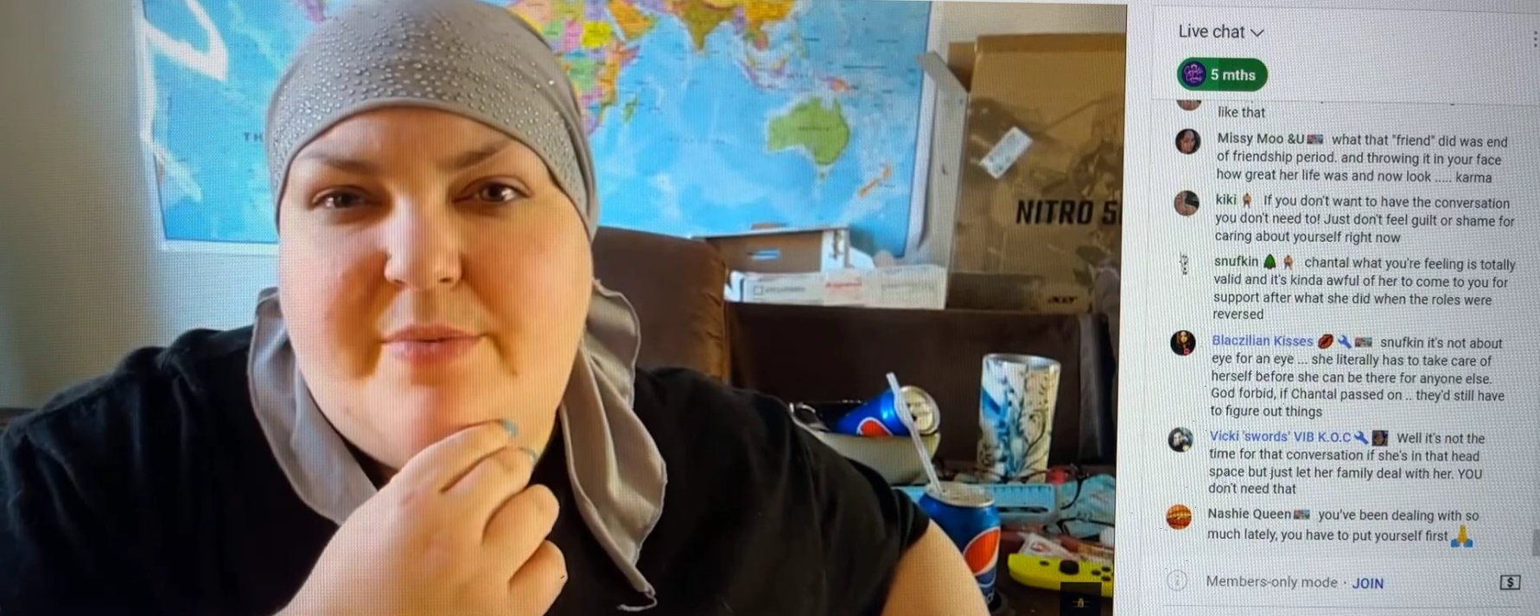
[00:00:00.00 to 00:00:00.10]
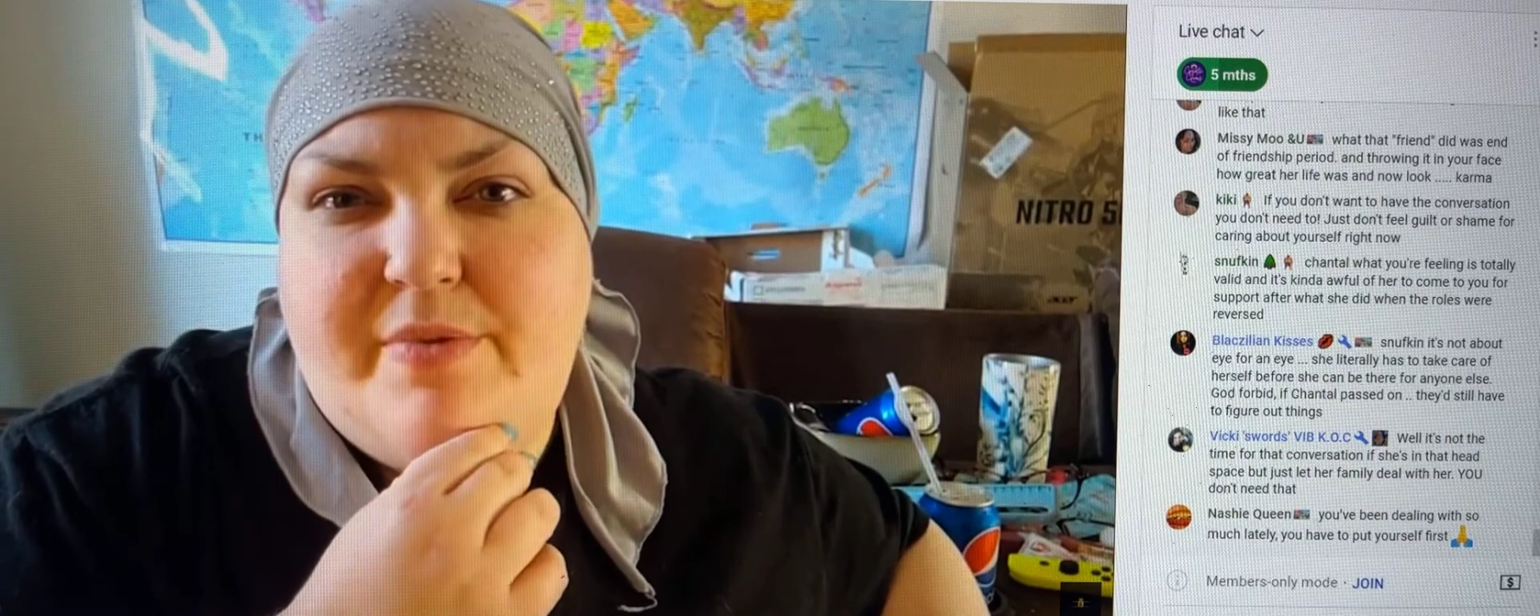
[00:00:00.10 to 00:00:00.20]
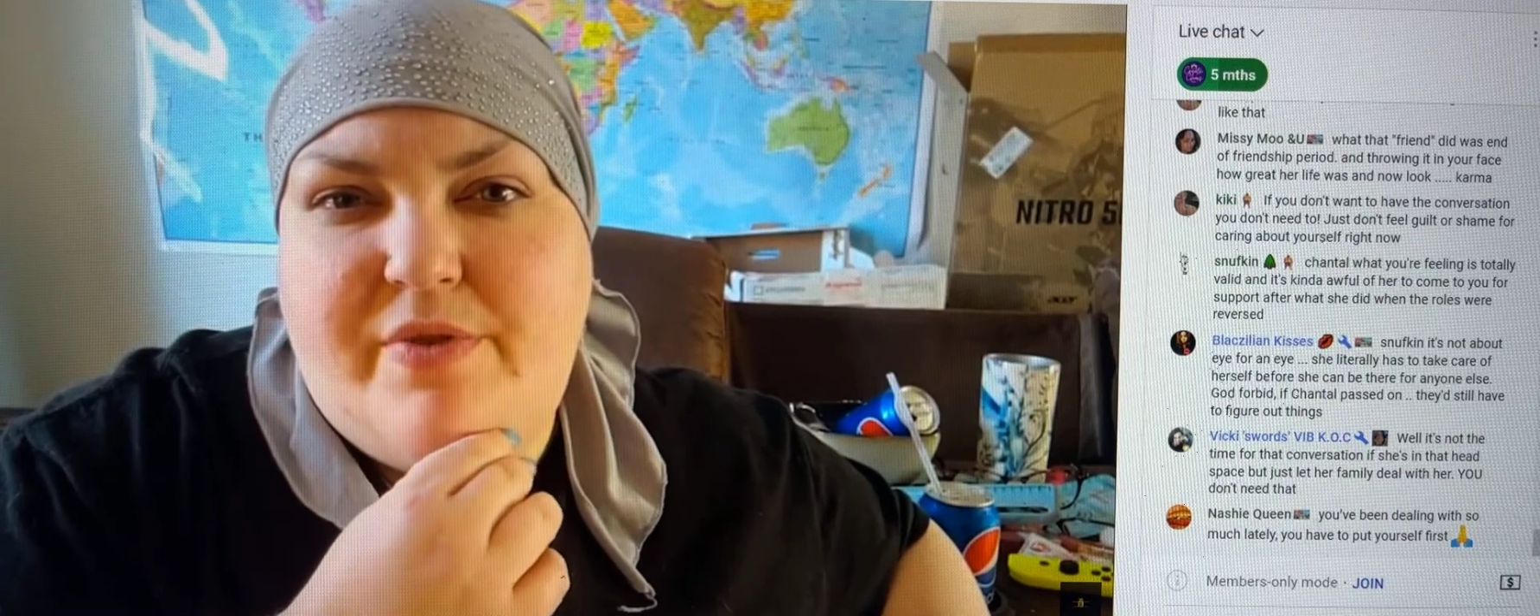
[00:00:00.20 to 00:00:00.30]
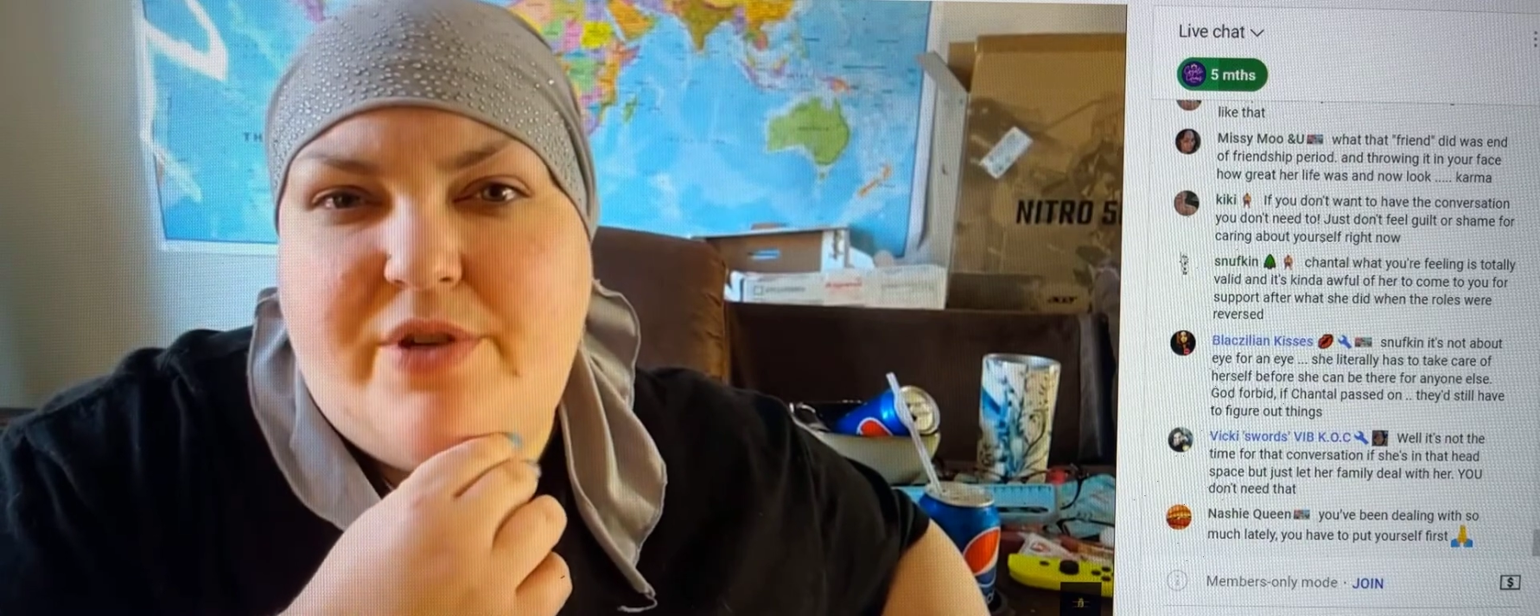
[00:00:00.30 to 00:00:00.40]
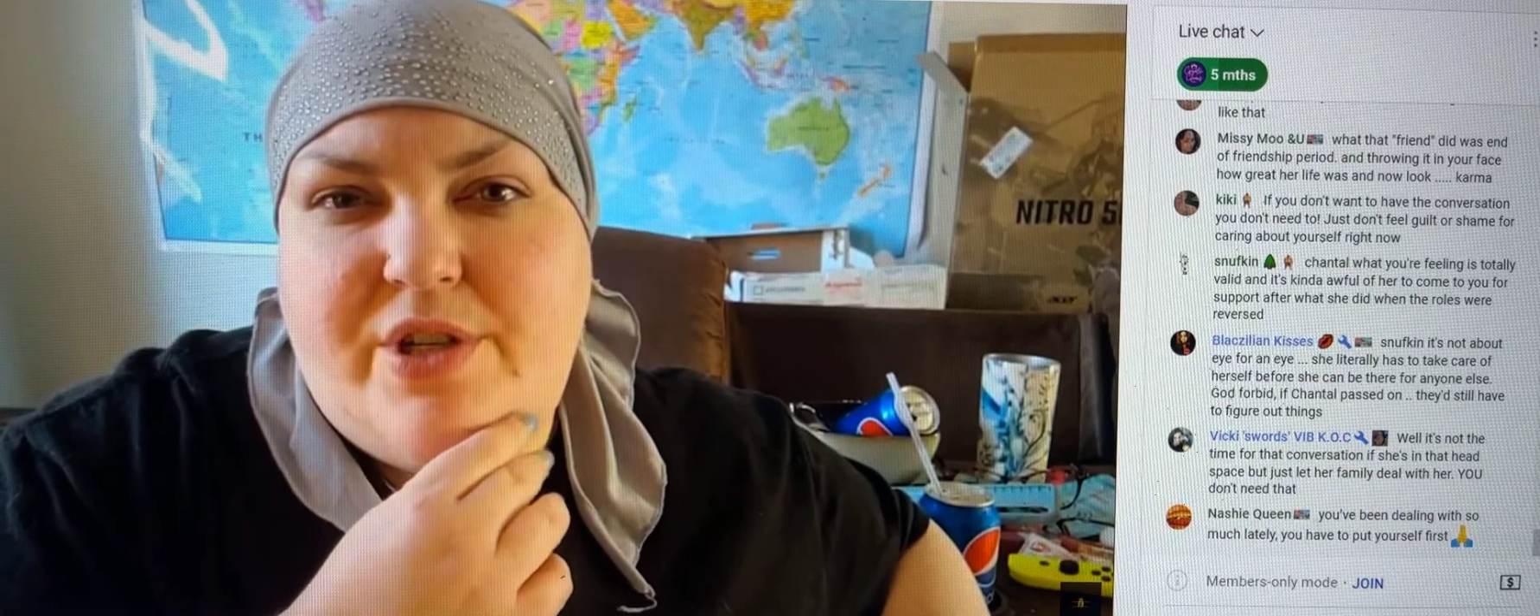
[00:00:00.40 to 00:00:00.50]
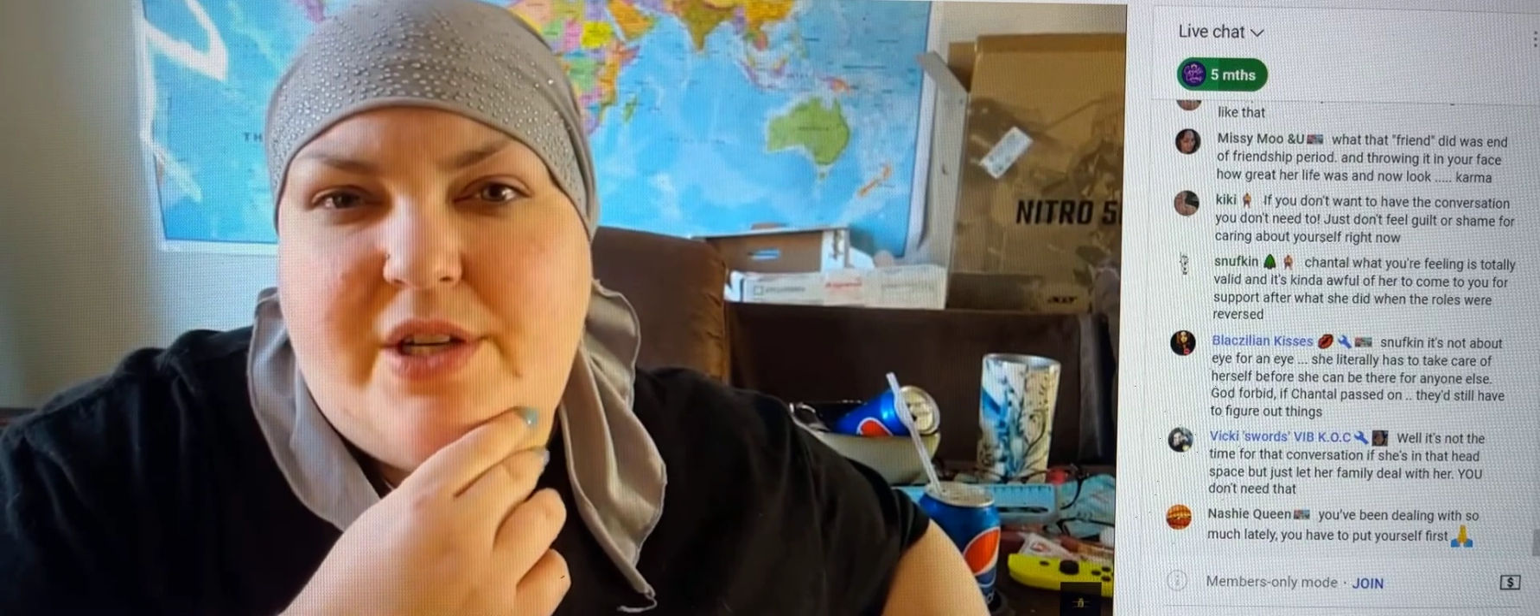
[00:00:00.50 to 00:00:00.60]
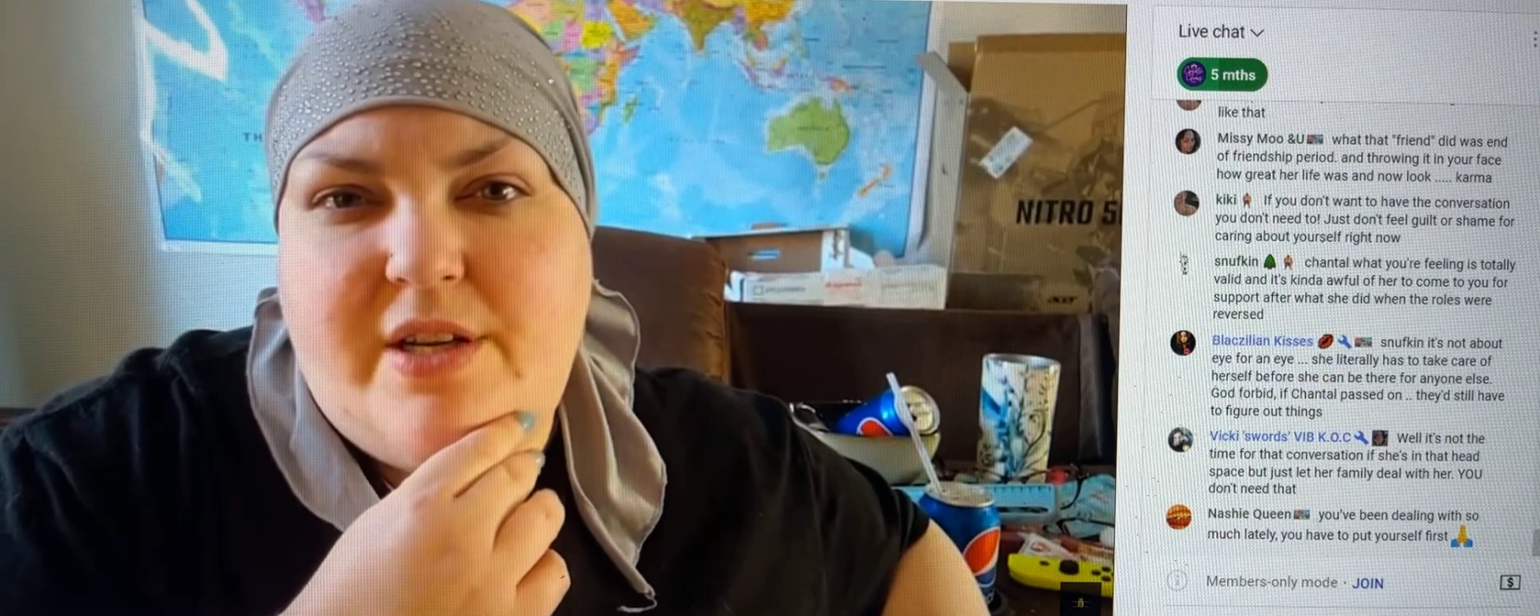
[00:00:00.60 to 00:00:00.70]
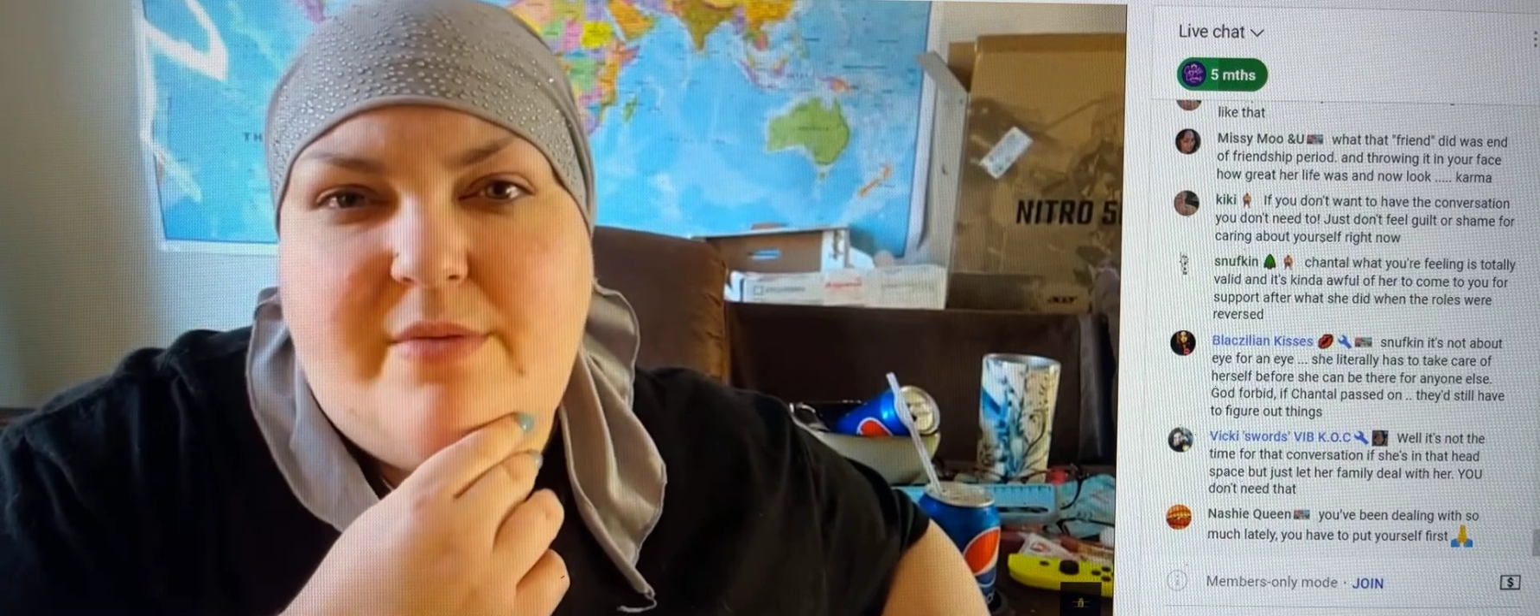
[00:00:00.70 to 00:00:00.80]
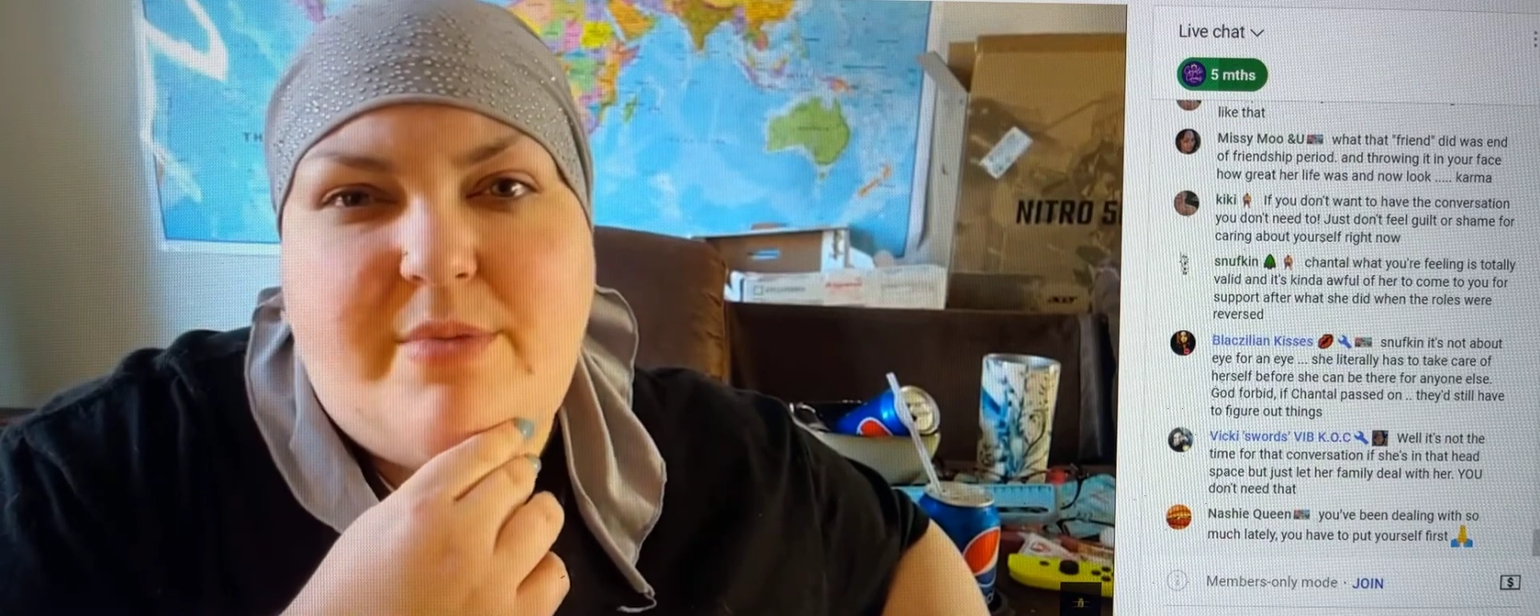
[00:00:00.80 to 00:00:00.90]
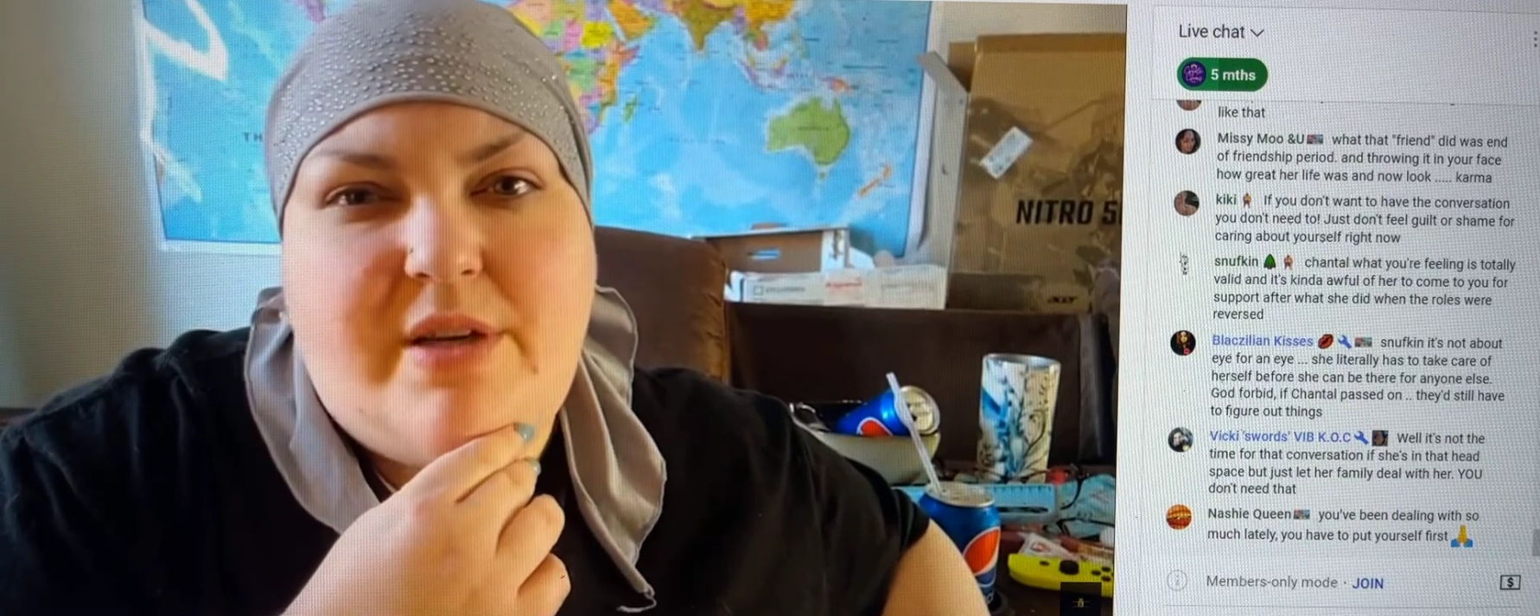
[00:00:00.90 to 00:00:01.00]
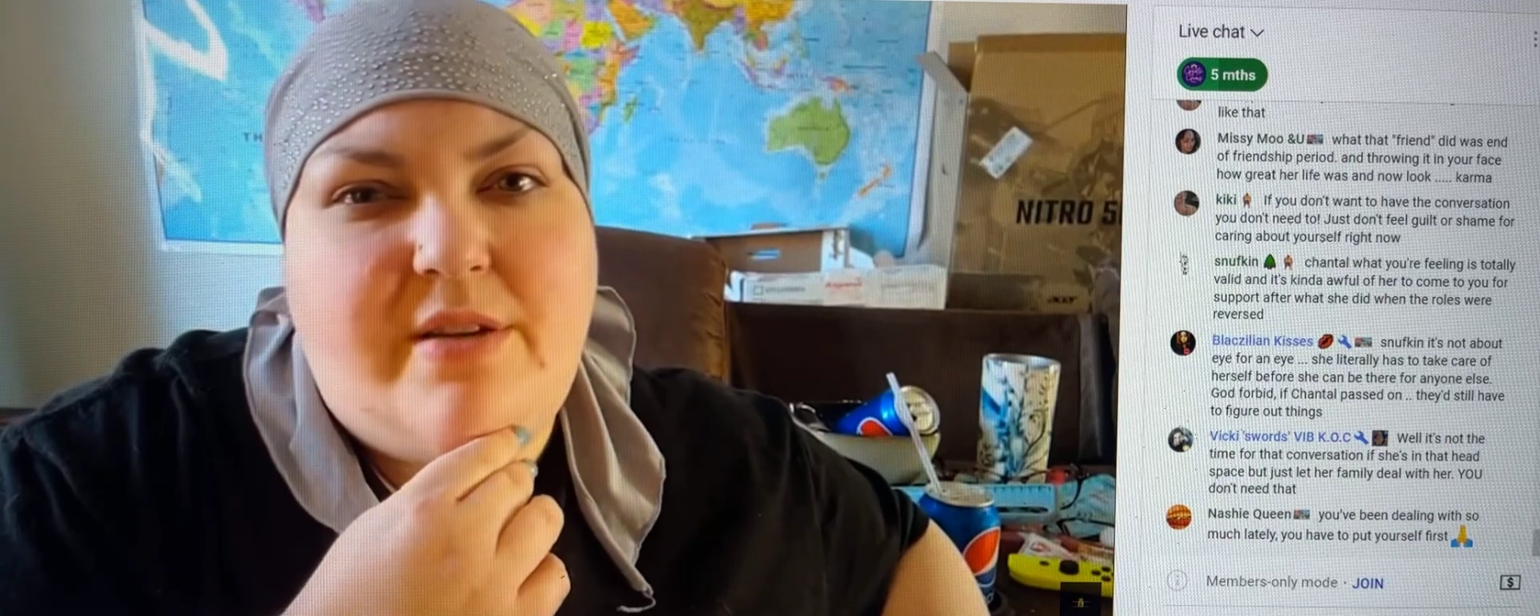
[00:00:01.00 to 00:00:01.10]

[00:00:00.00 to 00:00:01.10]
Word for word: before she can be